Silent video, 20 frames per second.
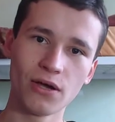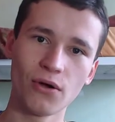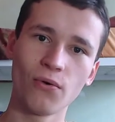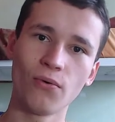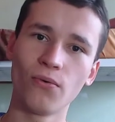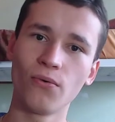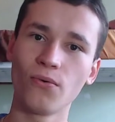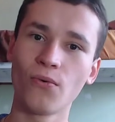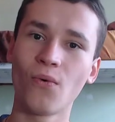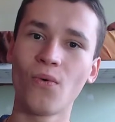
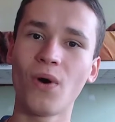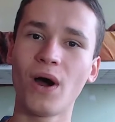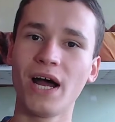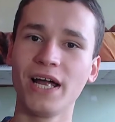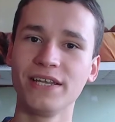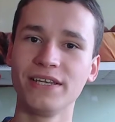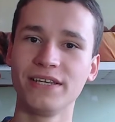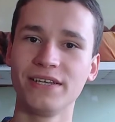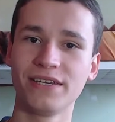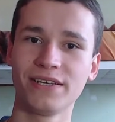
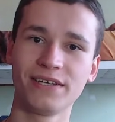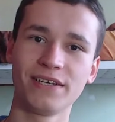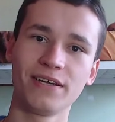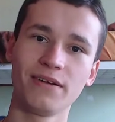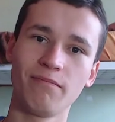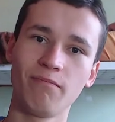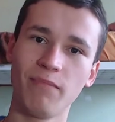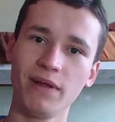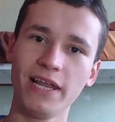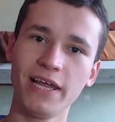1
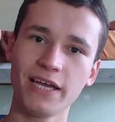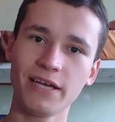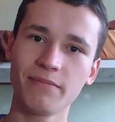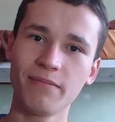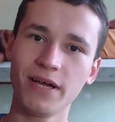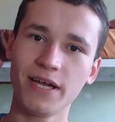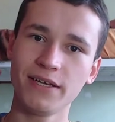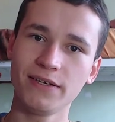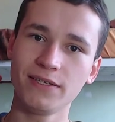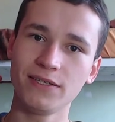black
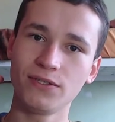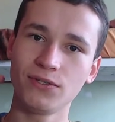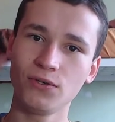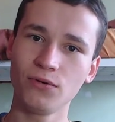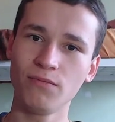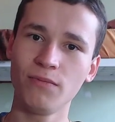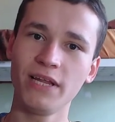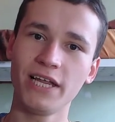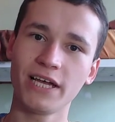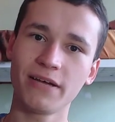man,
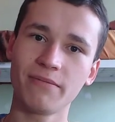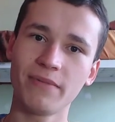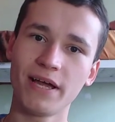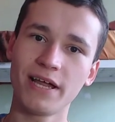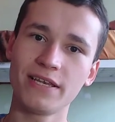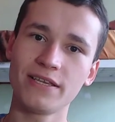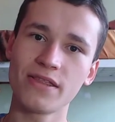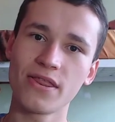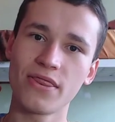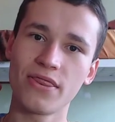2 black
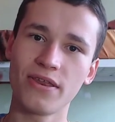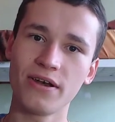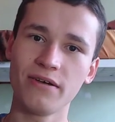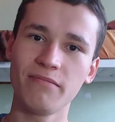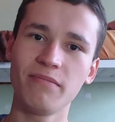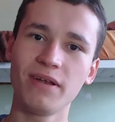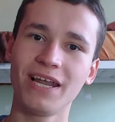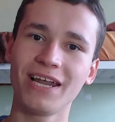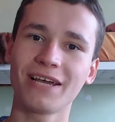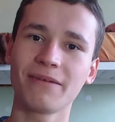men, 3
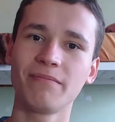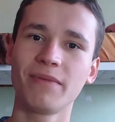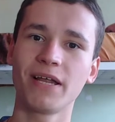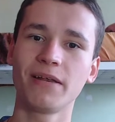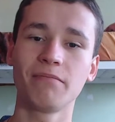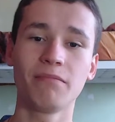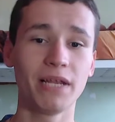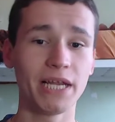black men.